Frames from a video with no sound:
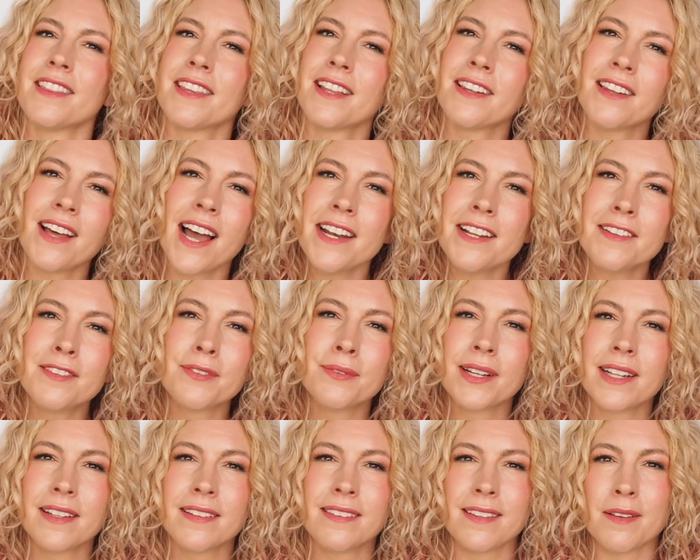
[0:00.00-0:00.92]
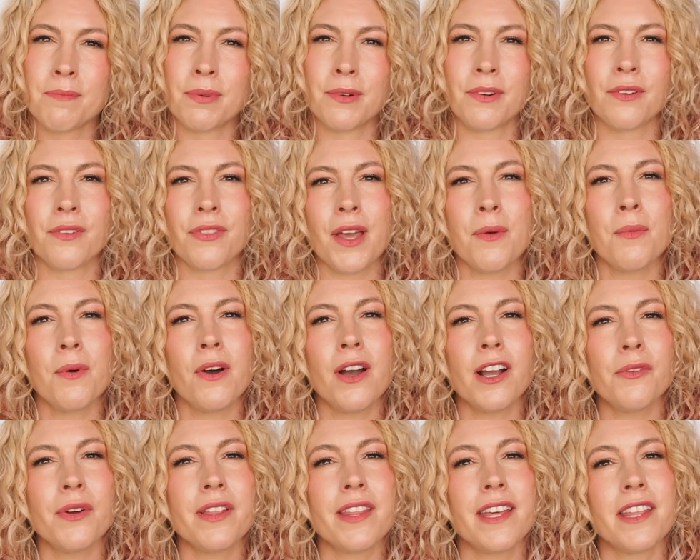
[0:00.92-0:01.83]
The line is really simple. They
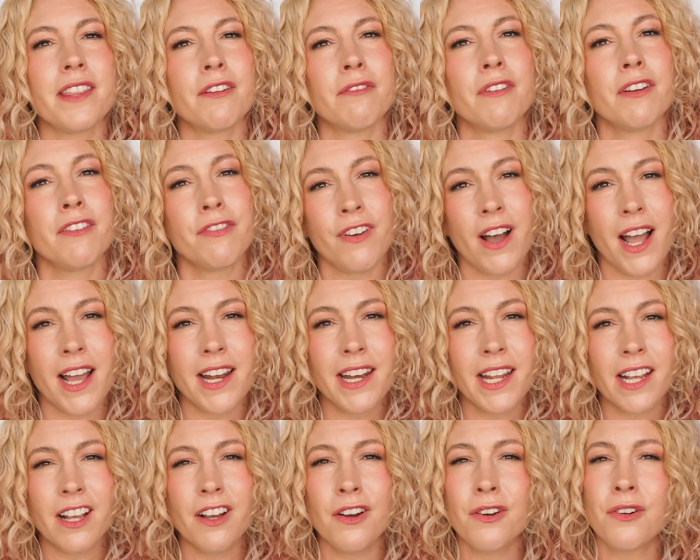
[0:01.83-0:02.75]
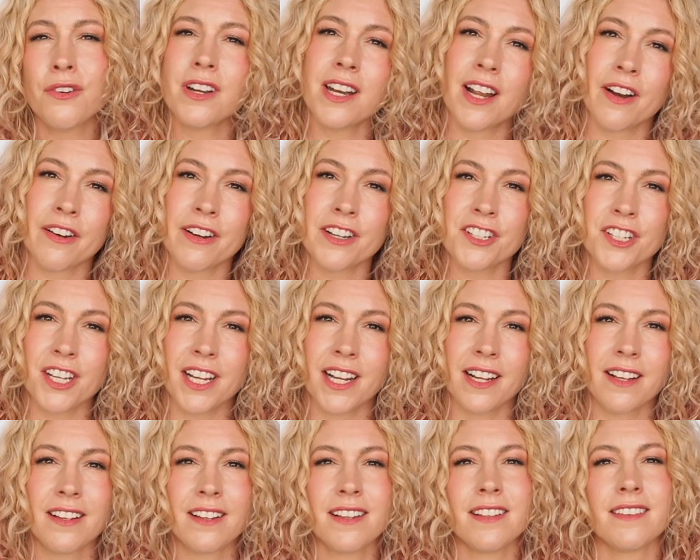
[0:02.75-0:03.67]
work with either refining or
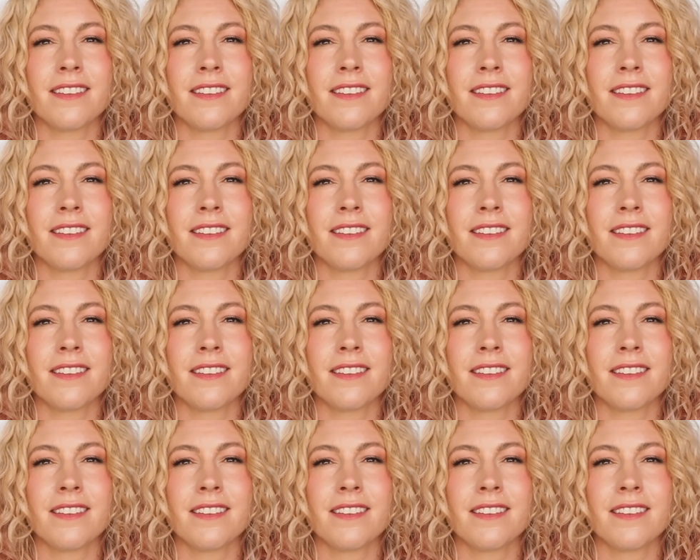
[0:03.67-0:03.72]
nourishing.